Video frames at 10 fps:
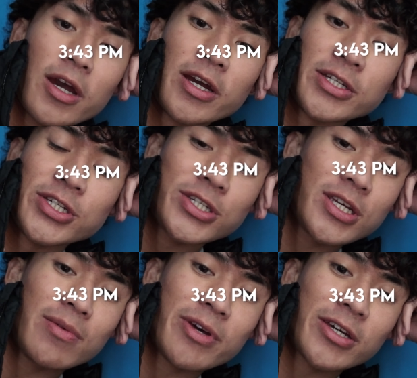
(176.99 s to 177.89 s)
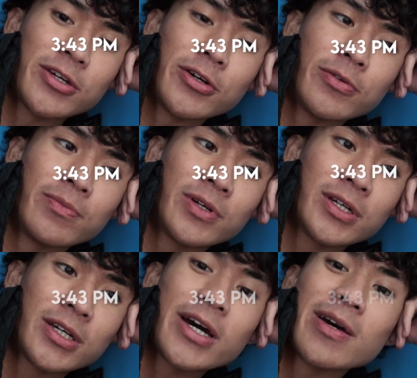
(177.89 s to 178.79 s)
Alright, just got back home.
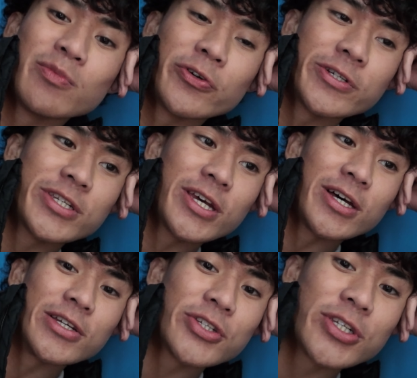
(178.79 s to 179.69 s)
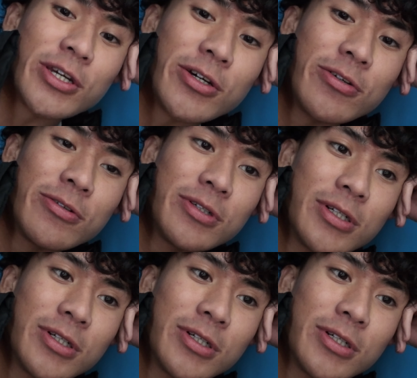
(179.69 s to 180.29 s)
I'm bored as hell, so